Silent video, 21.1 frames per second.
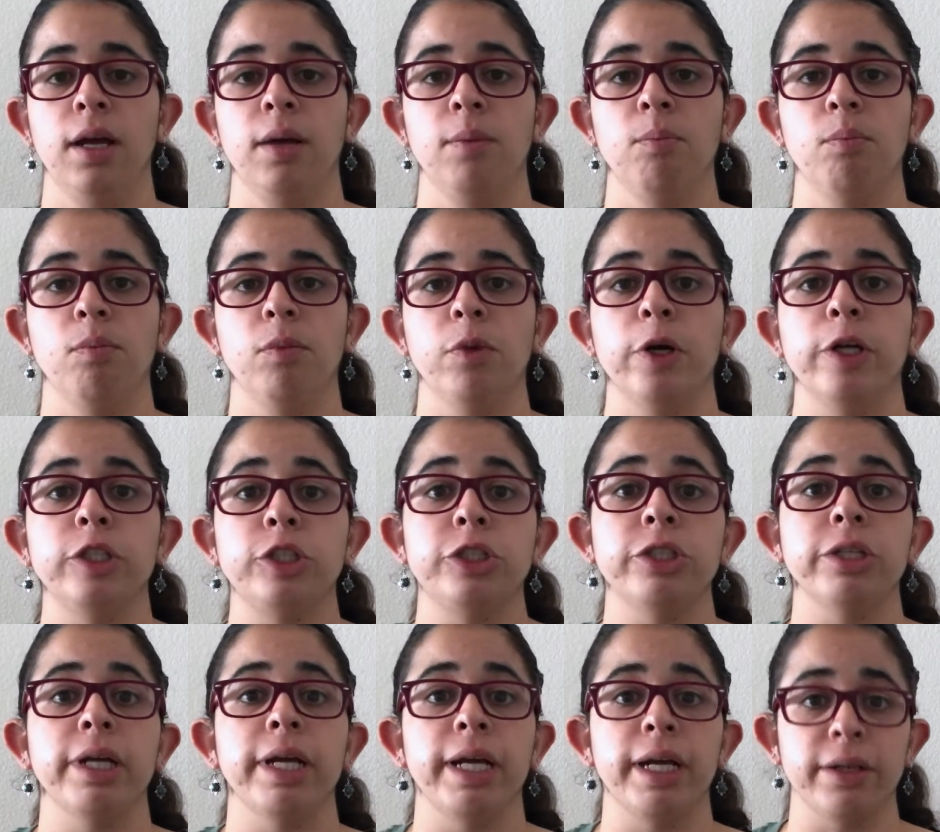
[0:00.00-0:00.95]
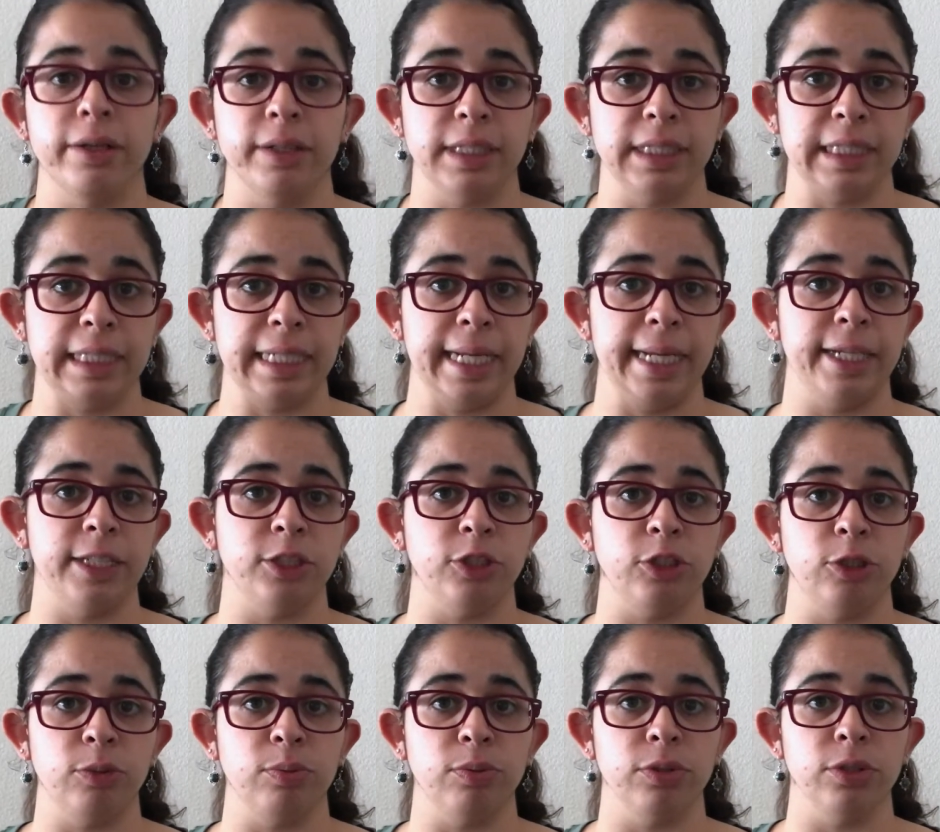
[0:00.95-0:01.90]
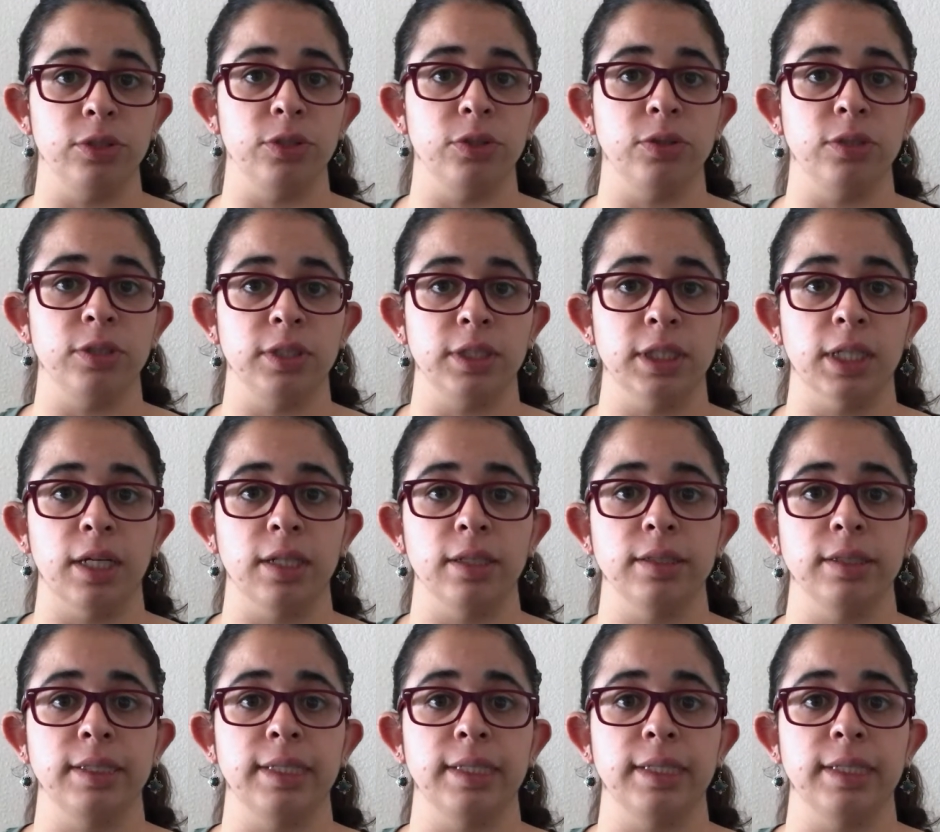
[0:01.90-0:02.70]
much air it takes to produce solid